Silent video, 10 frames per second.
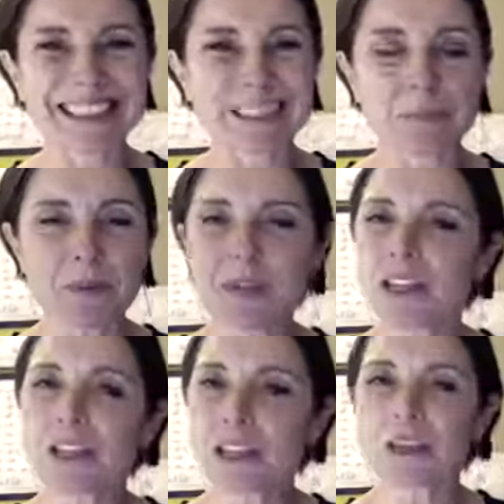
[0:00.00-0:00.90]
But
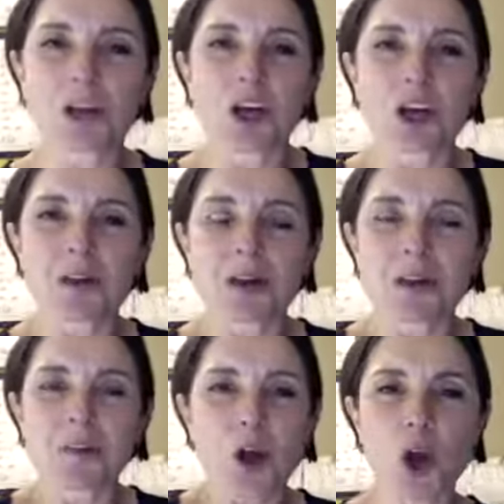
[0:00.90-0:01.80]
this is
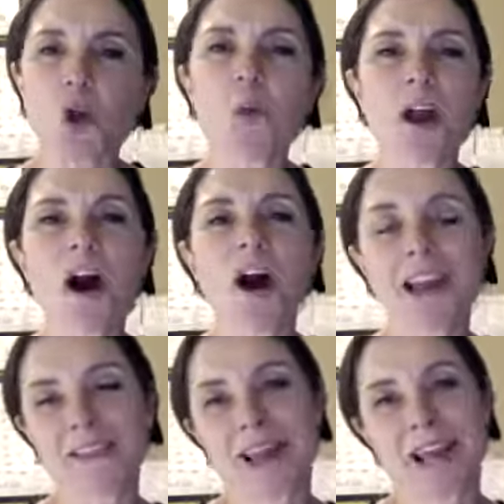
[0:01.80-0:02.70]
who we are
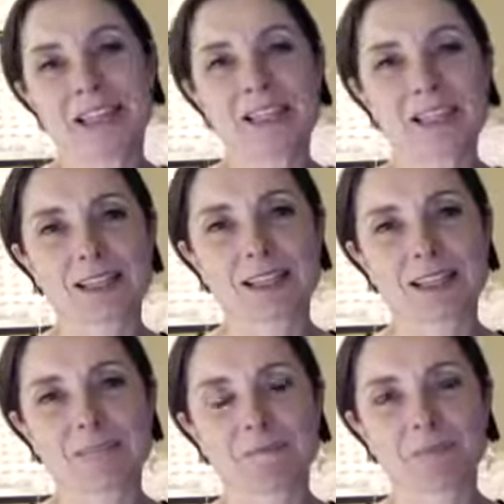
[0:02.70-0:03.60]
in that
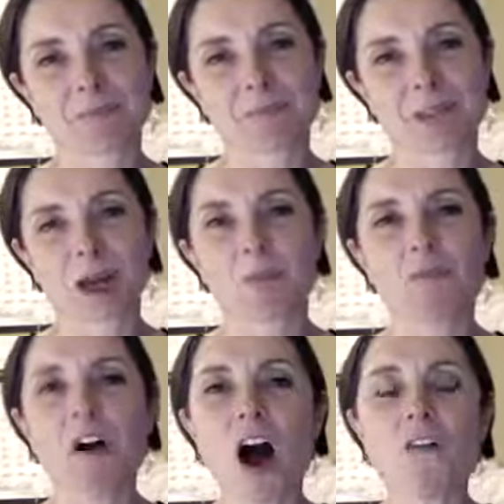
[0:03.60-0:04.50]
instance.
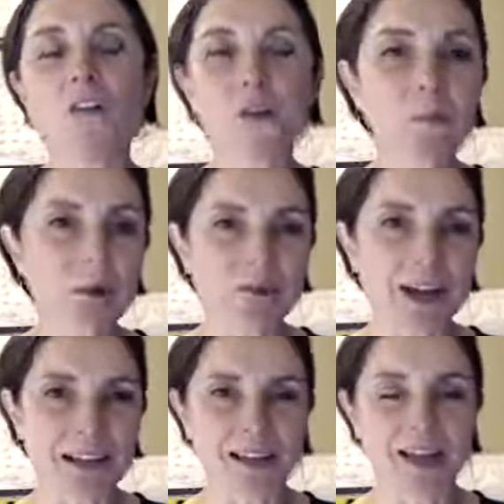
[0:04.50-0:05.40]
Rather than
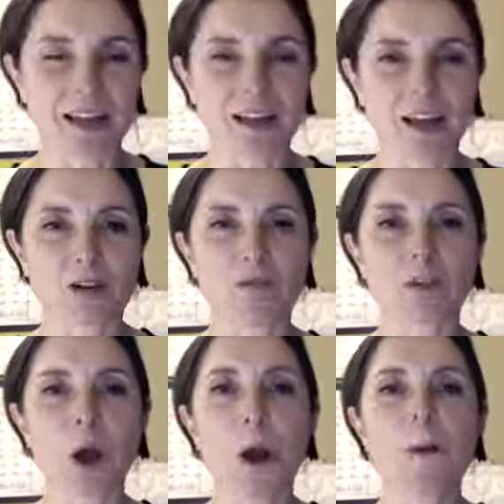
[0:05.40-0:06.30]
berating
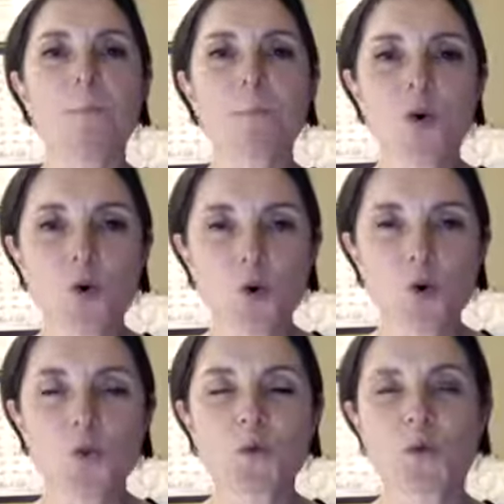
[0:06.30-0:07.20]
ourselves,
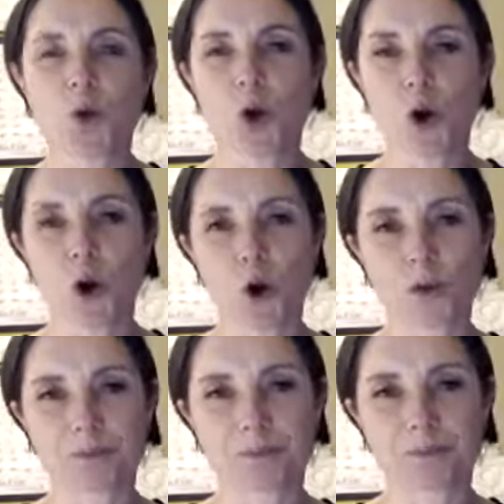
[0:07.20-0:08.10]
move
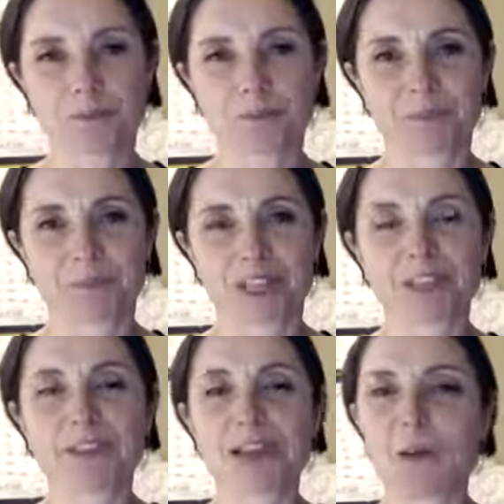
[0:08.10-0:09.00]
on.
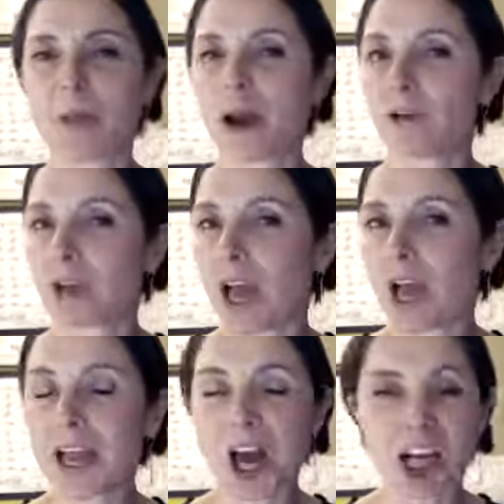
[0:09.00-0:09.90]
Think about,
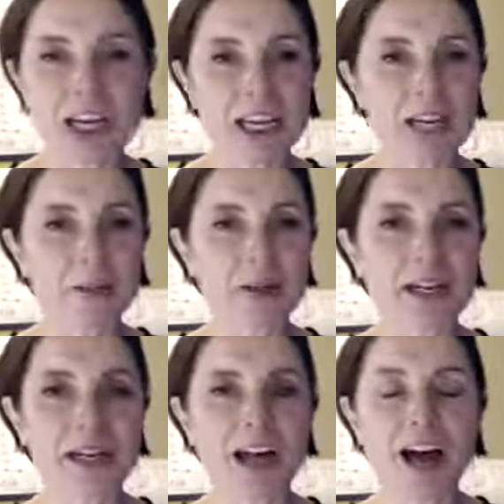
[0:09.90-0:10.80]
okay, I needed a bit
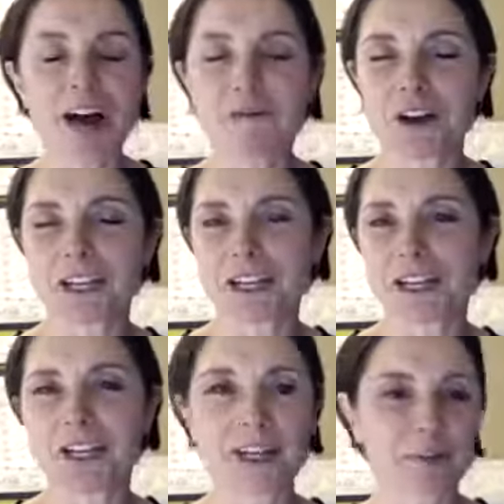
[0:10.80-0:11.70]
of love, I
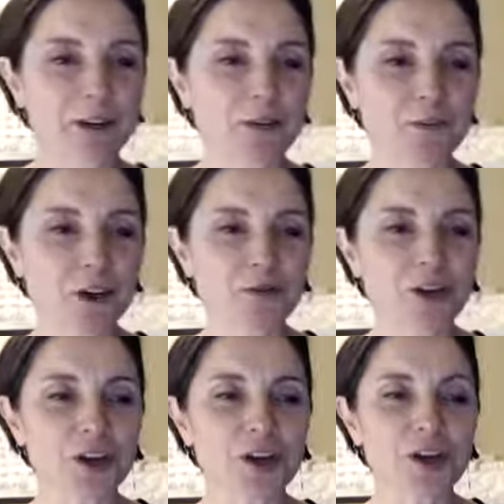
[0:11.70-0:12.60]
needed a little bit of
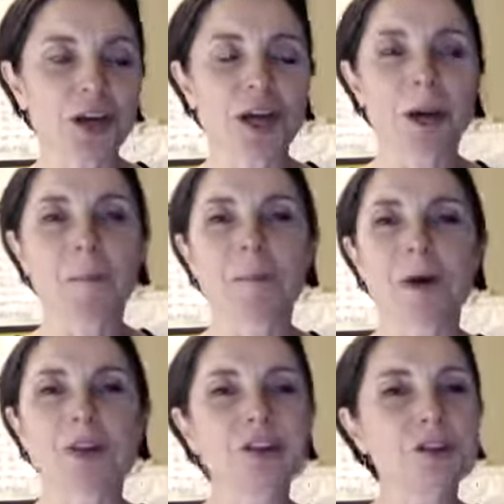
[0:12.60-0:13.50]
focus,
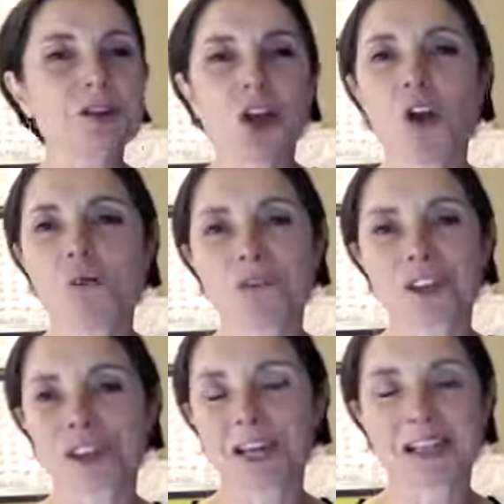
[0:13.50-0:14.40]
but
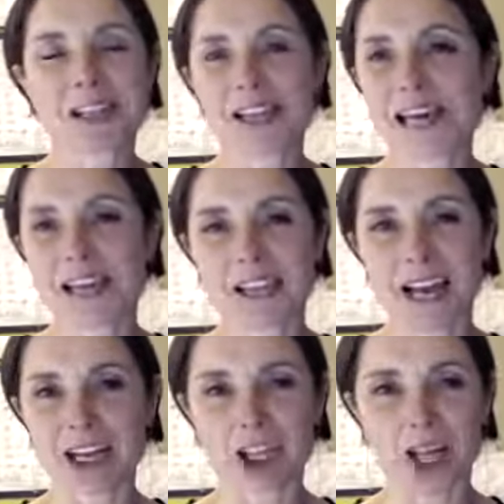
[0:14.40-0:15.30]
don't sit in
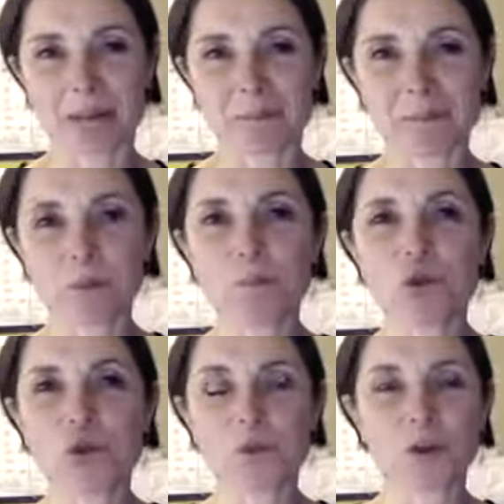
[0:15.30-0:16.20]
that shame.
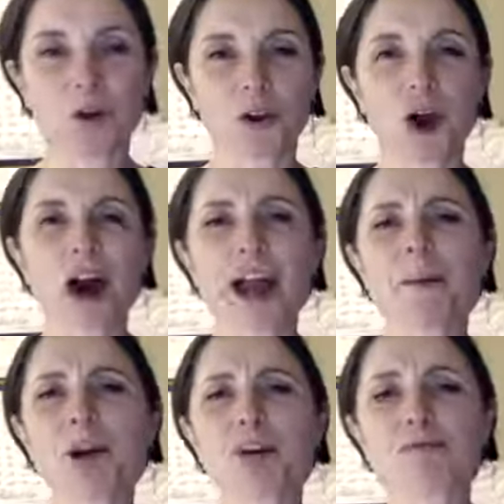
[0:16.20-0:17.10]
Moving on. I
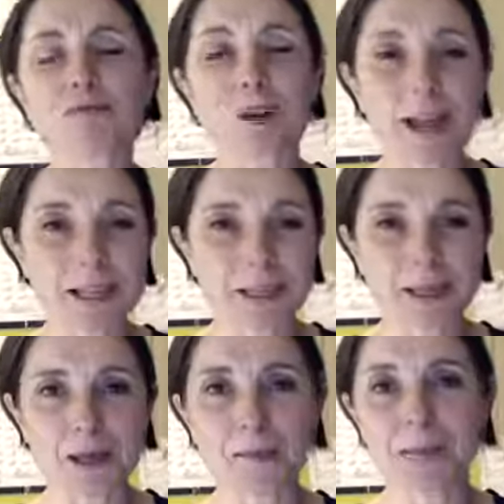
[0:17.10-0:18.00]
am a great
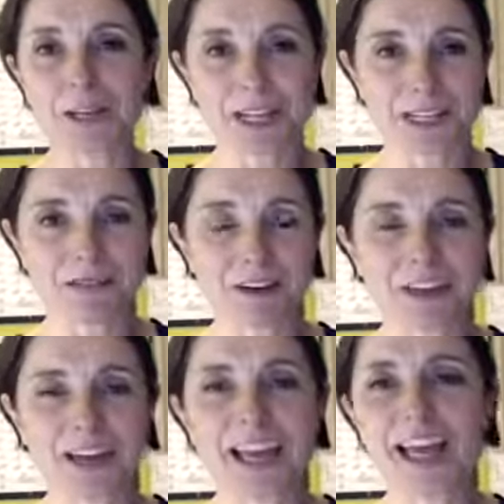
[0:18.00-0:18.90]
believer
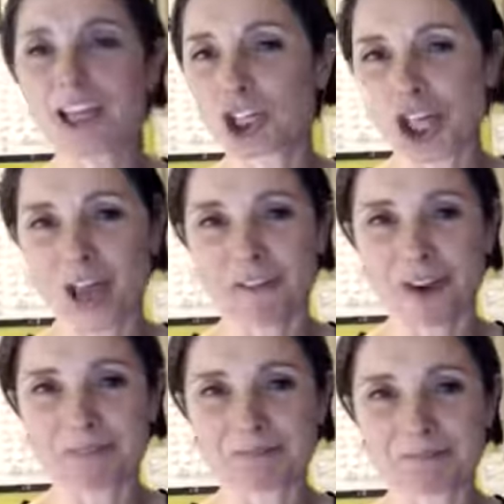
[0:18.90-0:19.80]
in
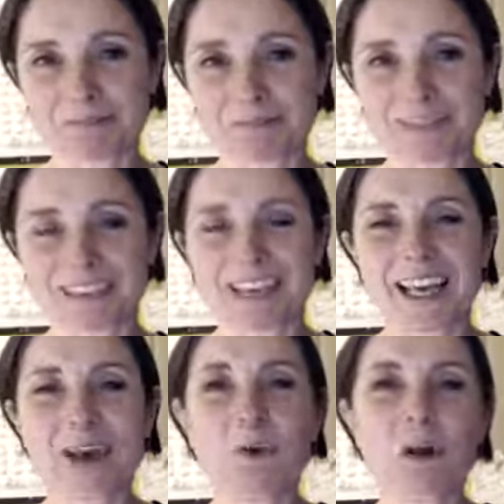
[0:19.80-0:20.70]
sharing.
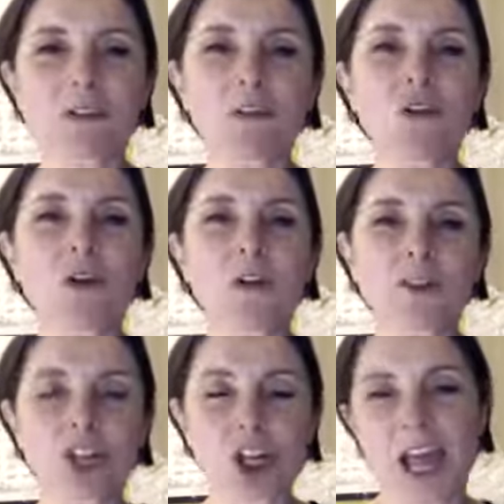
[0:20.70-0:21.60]
Once you have
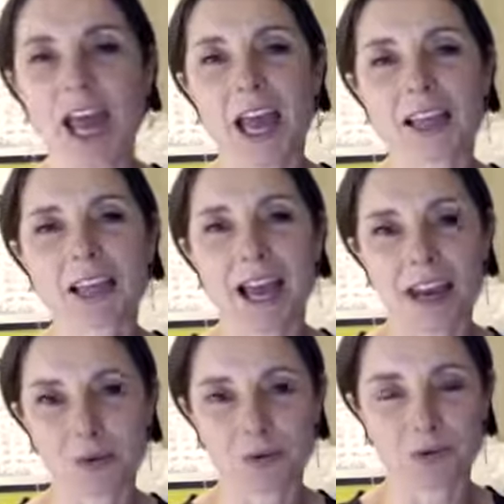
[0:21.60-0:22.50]
shared
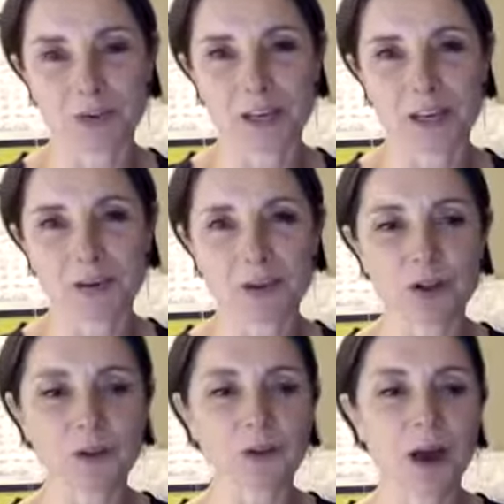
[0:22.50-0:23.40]
how you're feeling,
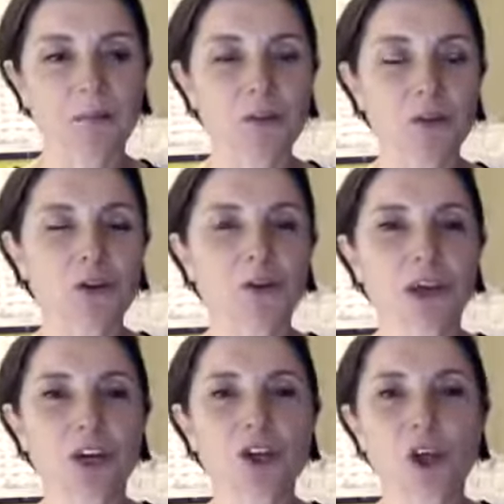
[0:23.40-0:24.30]
once you come to
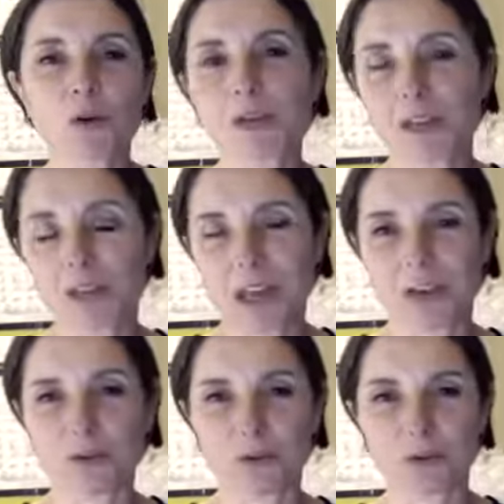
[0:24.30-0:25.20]
notice
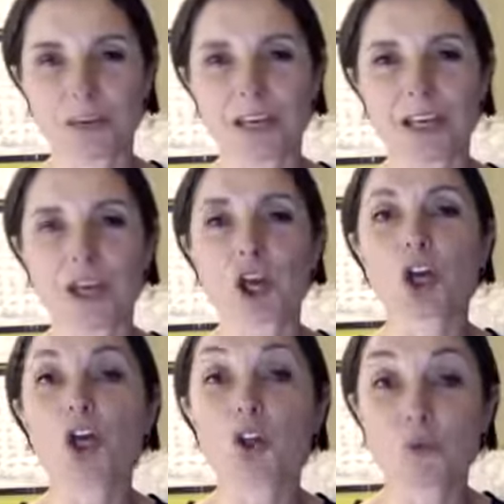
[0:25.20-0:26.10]
how you're feeling,
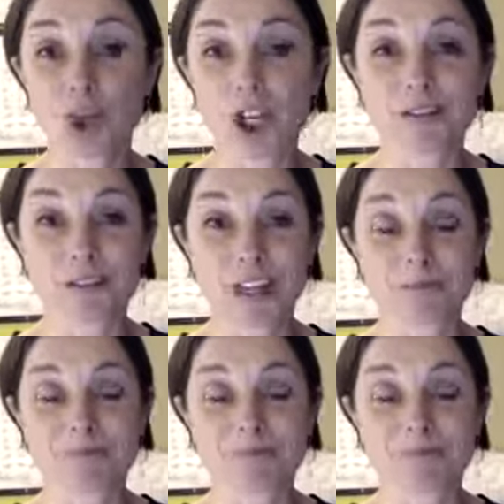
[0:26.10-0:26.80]
you shift it.